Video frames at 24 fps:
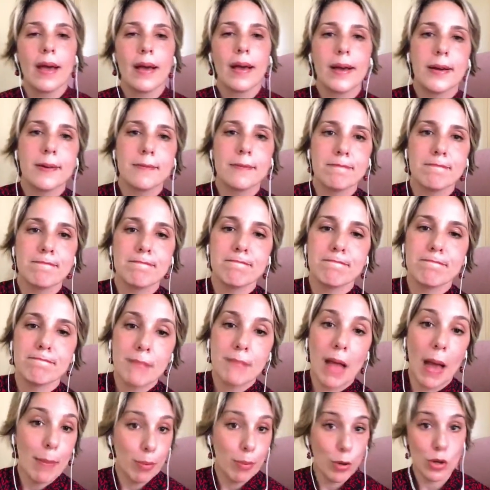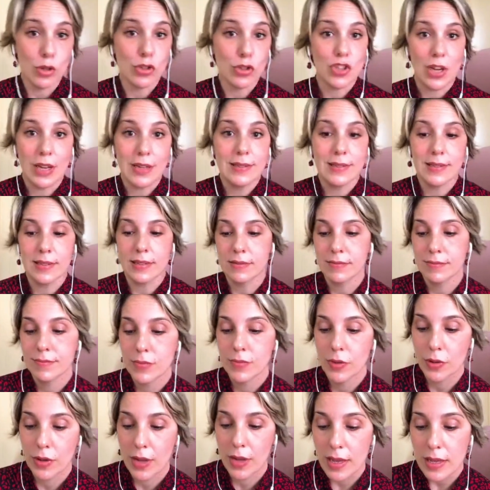apologizing,
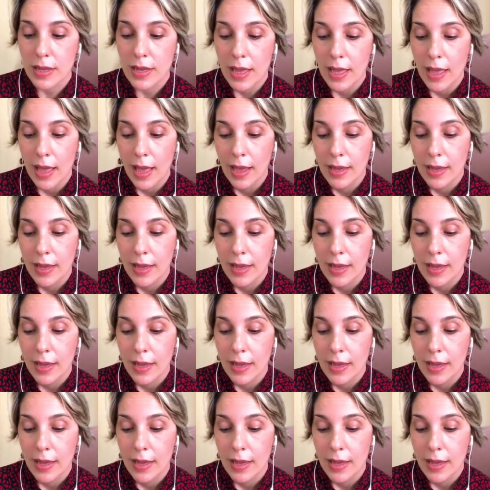okay?